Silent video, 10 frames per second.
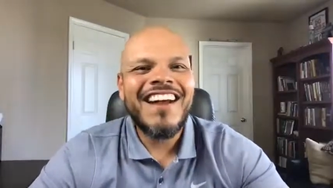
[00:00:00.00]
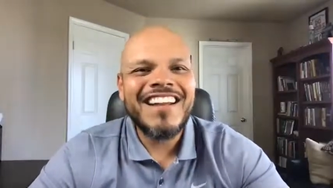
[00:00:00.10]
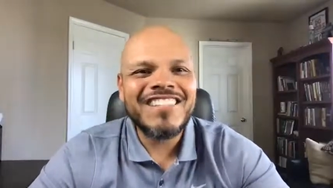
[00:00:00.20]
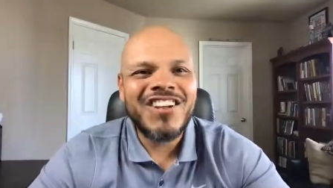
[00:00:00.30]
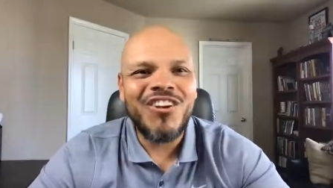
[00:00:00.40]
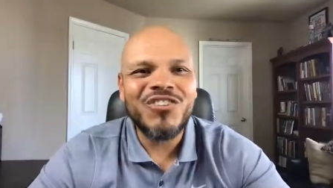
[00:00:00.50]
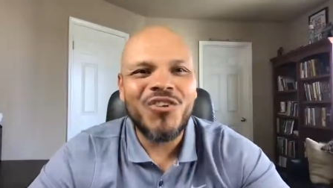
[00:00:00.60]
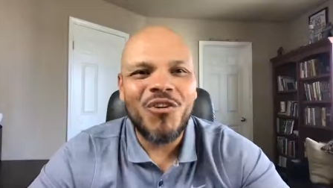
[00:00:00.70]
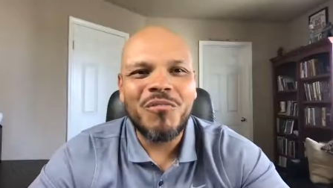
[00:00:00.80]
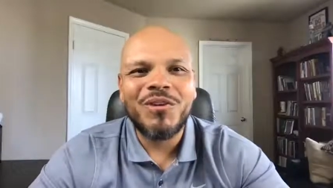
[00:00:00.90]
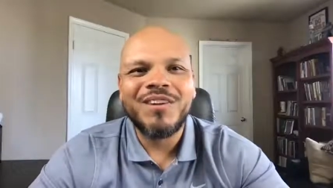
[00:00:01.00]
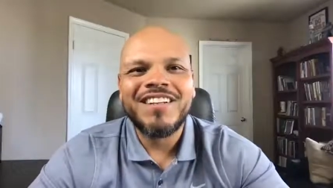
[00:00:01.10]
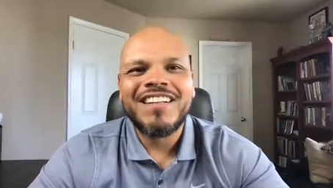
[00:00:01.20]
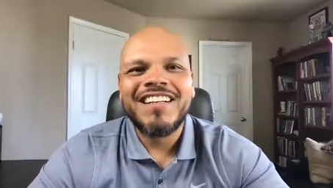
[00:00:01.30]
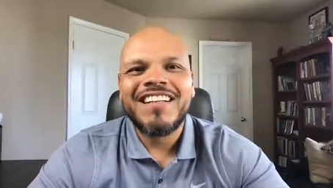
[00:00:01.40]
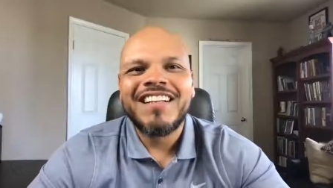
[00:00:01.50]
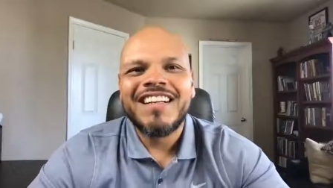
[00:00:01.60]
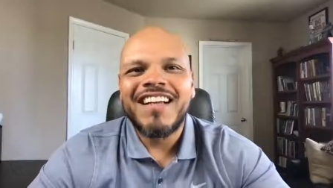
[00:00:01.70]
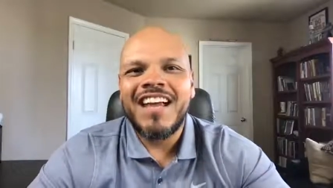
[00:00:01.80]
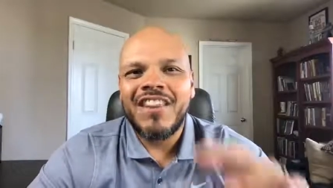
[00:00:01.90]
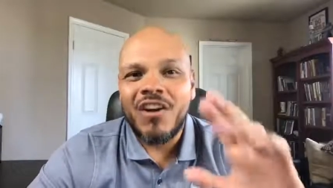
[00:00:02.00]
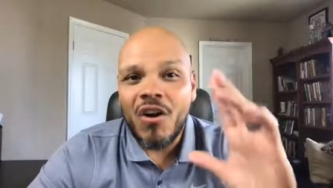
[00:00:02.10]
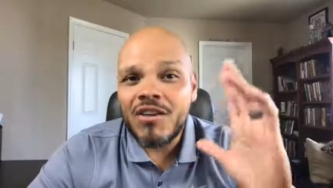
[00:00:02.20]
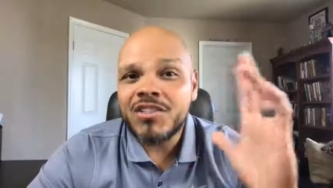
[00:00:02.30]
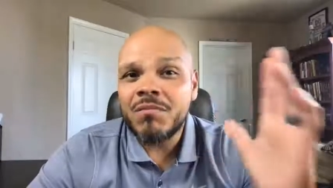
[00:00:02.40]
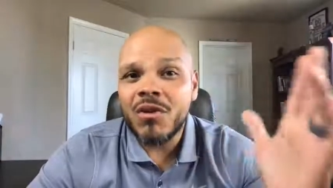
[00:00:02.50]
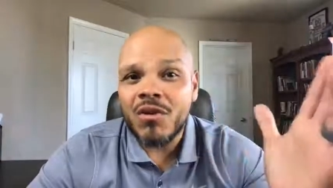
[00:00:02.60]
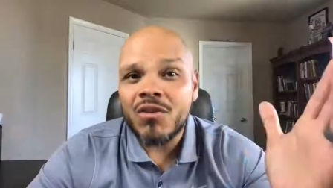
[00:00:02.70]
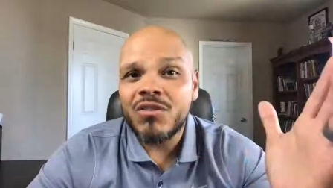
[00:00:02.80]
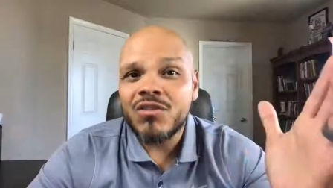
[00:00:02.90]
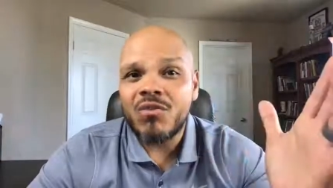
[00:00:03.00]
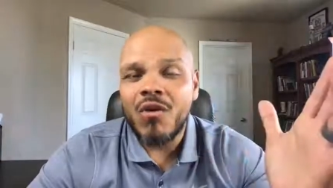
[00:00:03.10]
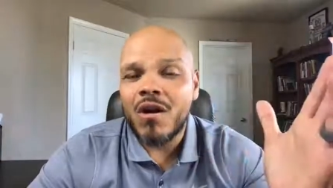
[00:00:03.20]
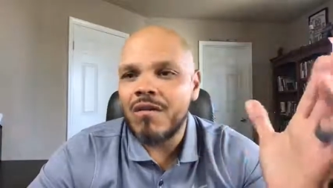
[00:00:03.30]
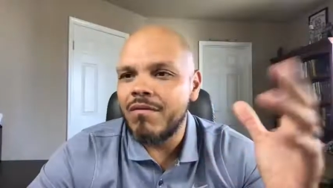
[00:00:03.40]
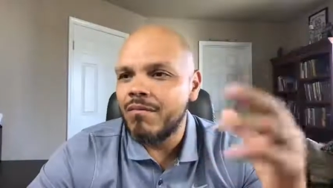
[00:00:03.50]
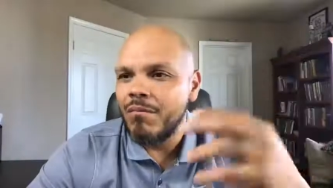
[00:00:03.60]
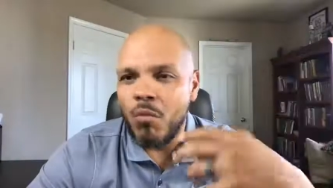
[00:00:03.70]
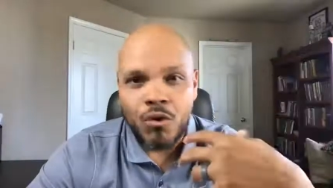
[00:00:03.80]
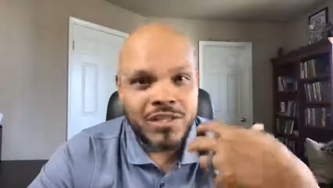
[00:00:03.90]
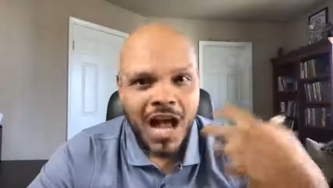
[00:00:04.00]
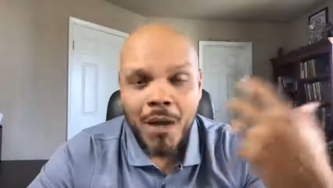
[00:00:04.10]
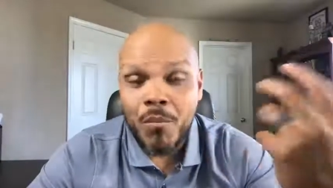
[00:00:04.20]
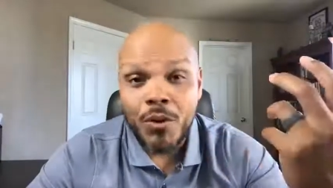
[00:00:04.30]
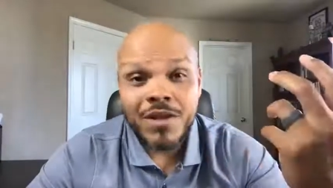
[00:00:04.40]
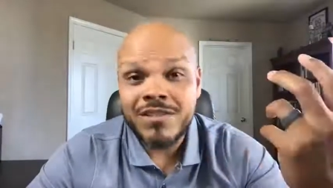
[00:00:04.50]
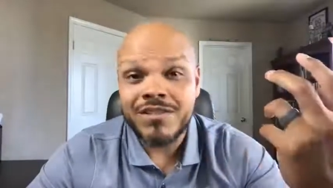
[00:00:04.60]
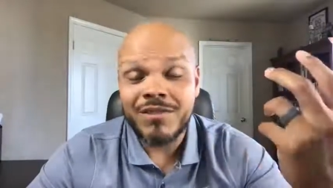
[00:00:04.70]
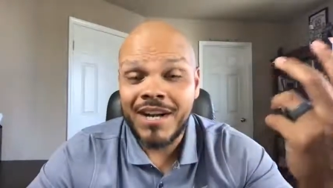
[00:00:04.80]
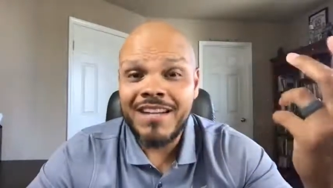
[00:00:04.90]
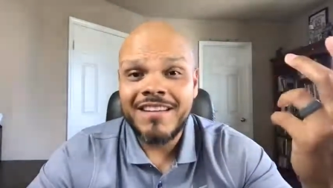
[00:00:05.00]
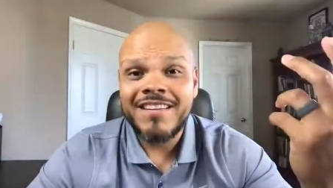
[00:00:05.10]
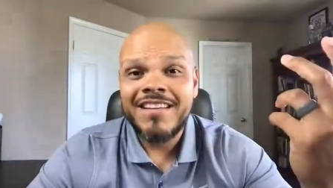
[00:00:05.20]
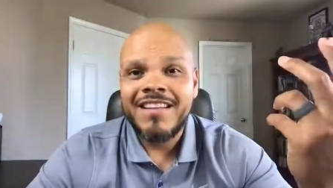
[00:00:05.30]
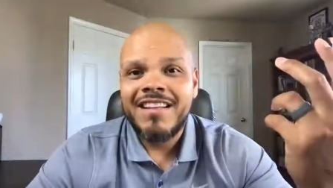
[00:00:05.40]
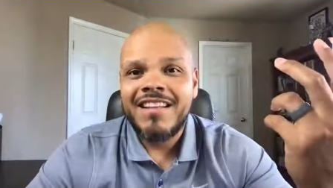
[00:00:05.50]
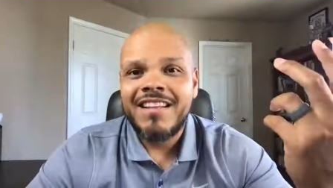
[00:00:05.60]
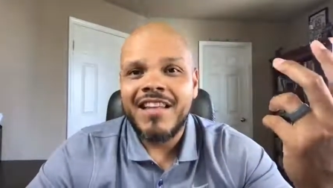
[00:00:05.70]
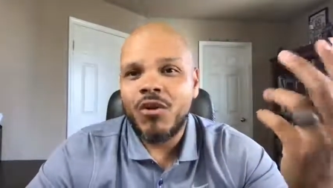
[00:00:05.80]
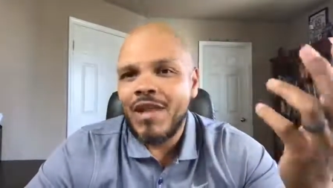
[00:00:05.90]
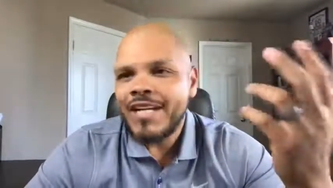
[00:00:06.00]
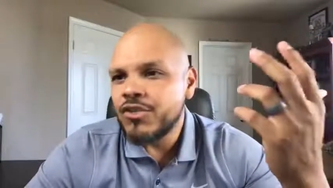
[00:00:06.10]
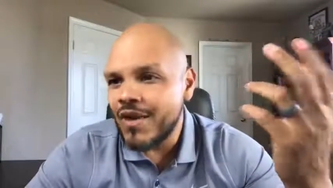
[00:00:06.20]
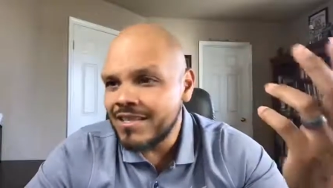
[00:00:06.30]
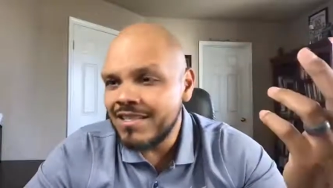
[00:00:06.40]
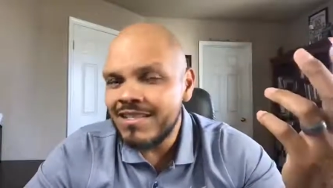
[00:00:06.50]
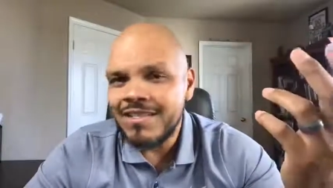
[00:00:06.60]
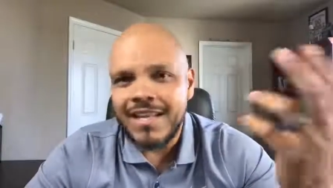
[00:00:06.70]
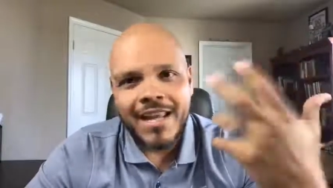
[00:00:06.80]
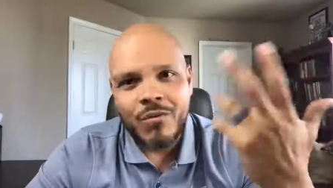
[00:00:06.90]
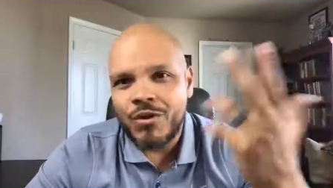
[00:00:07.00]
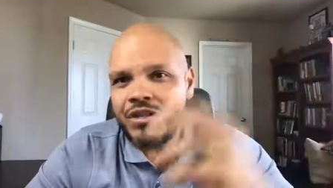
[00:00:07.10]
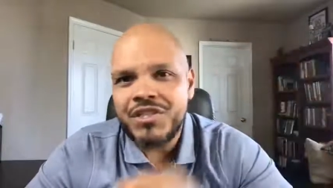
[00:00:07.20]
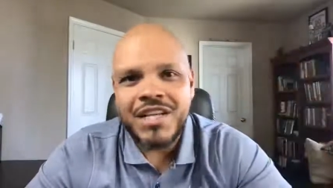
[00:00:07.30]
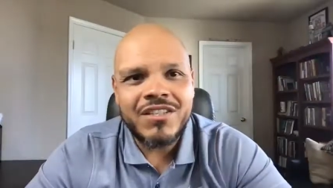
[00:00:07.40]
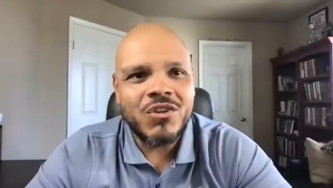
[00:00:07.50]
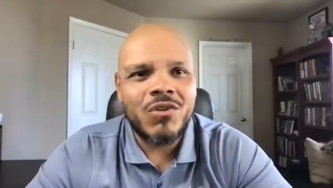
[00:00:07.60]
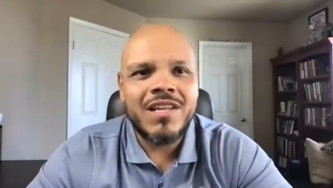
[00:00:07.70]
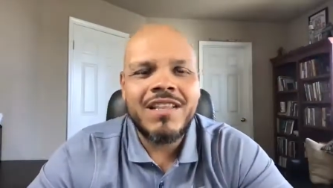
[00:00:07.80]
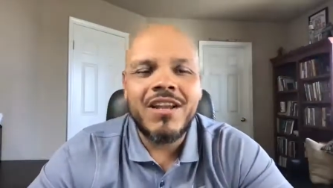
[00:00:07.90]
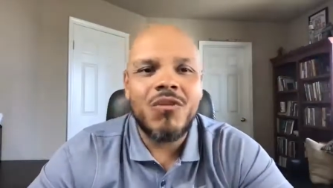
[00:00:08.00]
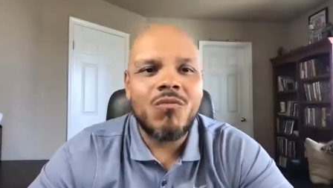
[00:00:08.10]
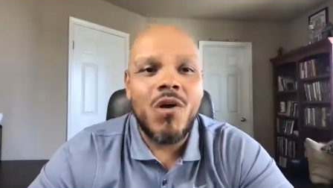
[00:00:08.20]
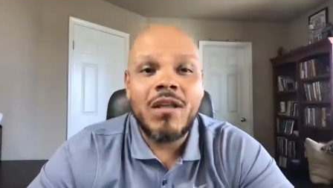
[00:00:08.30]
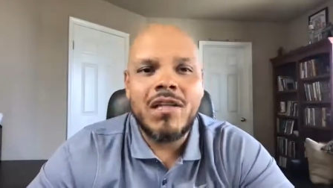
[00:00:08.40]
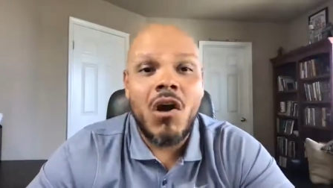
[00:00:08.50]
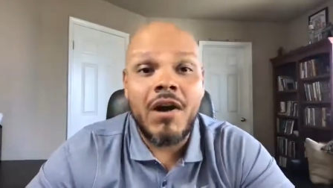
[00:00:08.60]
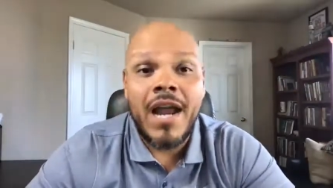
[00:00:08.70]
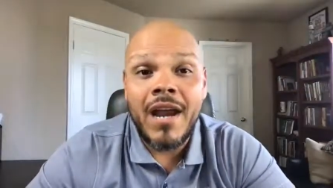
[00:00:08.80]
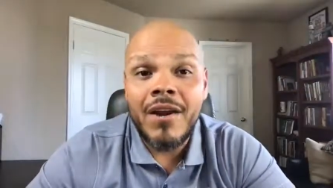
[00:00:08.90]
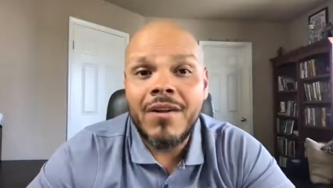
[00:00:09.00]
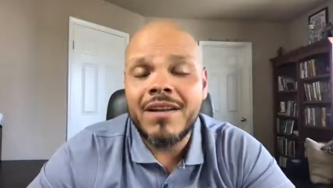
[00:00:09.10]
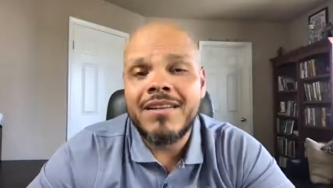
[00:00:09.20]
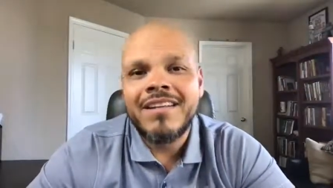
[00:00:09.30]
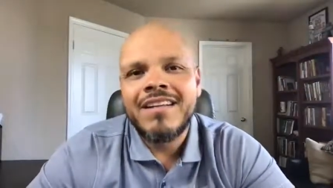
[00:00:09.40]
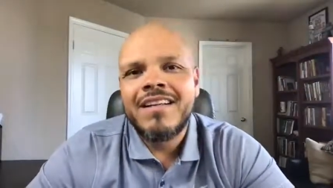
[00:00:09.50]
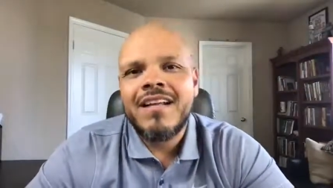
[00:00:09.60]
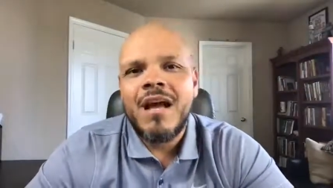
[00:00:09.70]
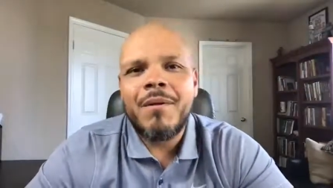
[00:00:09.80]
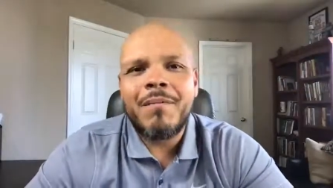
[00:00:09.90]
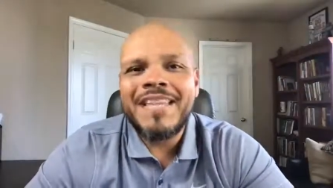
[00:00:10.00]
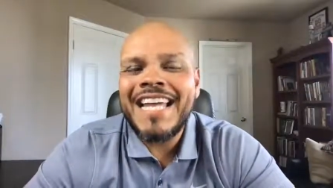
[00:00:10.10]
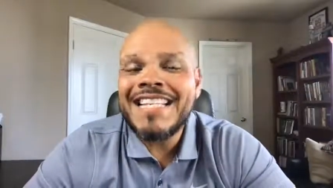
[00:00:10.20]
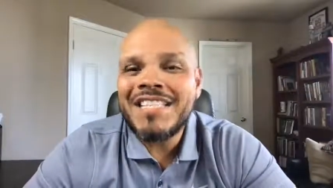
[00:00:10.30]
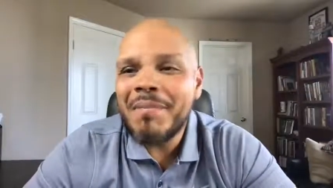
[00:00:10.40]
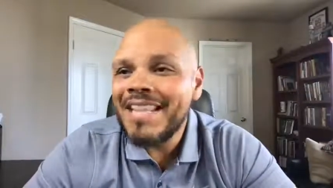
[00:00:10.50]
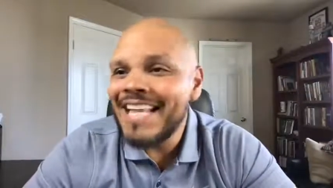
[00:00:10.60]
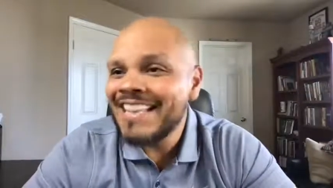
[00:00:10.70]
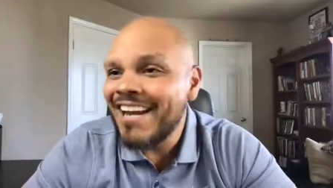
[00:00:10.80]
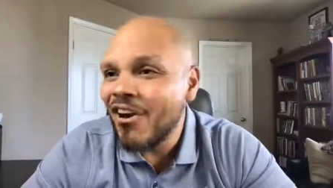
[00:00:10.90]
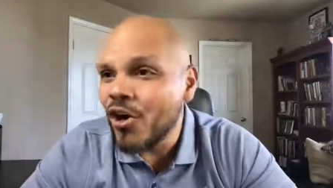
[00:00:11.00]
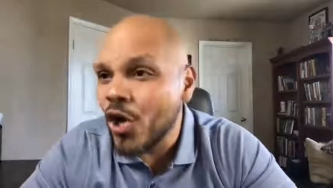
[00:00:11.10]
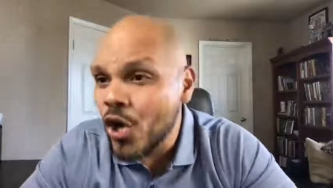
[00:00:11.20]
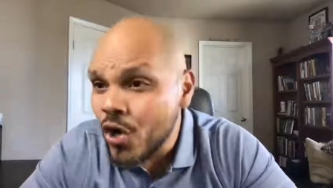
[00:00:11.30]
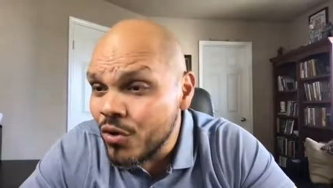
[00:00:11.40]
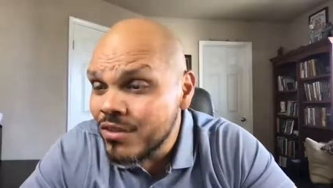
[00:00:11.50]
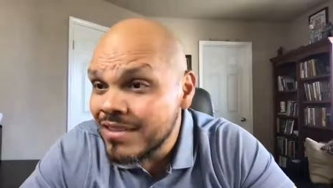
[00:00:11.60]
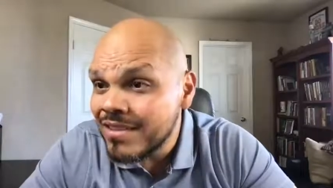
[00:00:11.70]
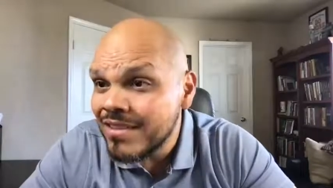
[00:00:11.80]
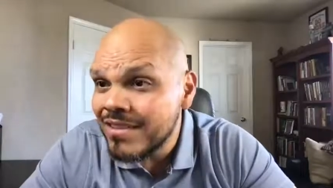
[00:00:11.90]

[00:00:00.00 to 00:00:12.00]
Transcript: right? It's called normal. And there are some girls who are more tomboyish, right? They don't like dresses. They like wearing jeans only. They don't want long hair. And I mean, but that doesn't mean that they aren't girls.